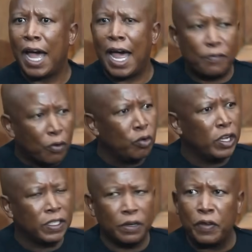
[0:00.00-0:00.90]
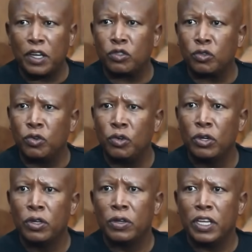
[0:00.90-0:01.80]
I've always referred to
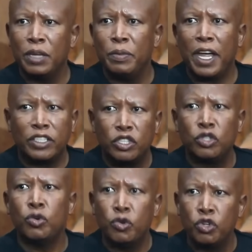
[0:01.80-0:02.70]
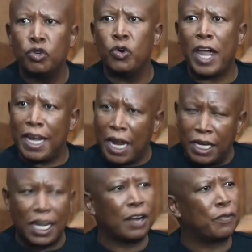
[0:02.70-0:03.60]
him as you, and
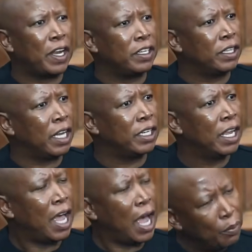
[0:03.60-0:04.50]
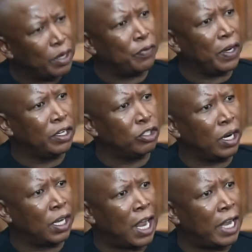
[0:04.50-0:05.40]
I clarified it that I'm referring
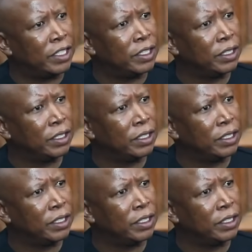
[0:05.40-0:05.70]
to a client.